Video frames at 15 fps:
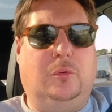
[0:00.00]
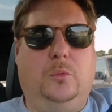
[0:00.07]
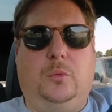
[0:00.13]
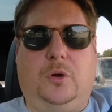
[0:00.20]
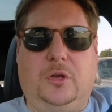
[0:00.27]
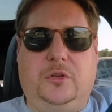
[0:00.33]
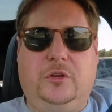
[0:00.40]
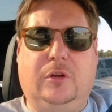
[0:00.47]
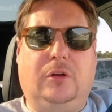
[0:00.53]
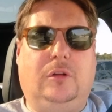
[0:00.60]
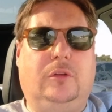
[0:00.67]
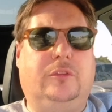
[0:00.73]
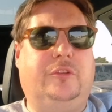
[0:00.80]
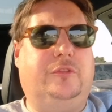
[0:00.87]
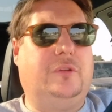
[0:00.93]
1 you
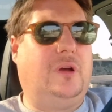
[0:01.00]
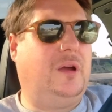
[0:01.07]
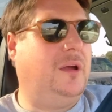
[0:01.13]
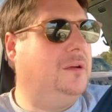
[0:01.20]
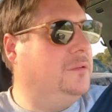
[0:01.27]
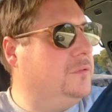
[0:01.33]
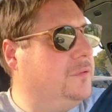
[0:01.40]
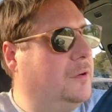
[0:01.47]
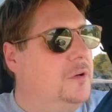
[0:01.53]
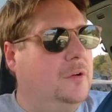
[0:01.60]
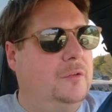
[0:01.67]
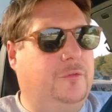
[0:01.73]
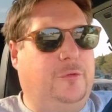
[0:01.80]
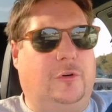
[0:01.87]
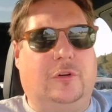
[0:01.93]
hold to drive.
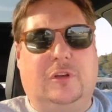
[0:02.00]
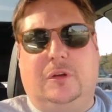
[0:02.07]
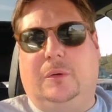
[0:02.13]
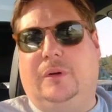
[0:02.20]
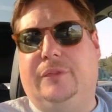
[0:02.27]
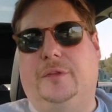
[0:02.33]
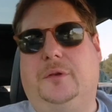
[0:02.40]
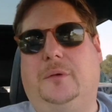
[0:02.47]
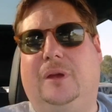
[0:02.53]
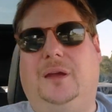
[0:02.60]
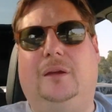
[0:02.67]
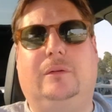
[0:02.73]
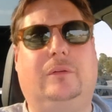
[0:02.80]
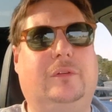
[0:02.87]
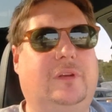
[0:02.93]
4 go on the
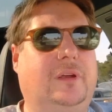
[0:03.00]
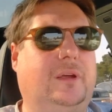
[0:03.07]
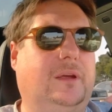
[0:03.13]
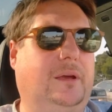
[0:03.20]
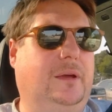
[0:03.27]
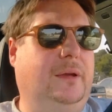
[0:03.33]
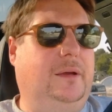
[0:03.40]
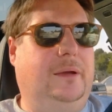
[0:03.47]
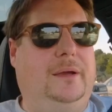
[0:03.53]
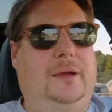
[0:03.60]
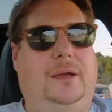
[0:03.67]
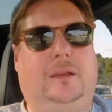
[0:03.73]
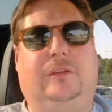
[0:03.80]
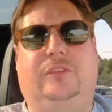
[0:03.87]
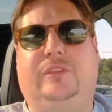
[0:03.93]
ground.
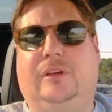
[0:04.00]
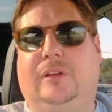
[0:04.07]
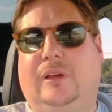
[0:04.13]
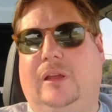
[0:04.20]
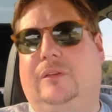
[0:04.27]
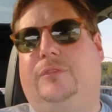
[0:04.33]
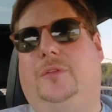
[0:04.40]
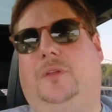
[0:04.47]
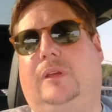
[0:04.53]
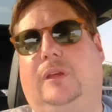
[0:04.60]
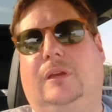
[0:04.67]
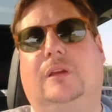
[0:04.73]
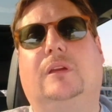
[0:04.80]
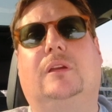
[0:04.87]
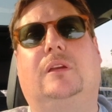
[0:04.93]
And it's delightfully
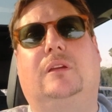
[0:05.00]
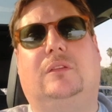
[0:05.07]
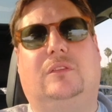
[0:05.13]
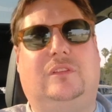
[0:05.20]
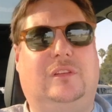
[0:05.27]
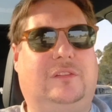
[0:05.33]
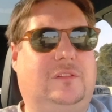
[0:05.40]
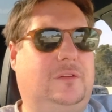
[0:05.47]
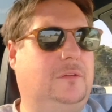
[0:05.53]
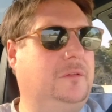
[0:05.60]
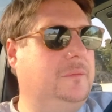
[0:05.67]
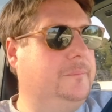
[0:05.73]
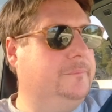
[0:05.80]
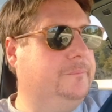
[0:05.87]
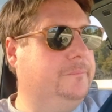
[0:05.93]
consistent.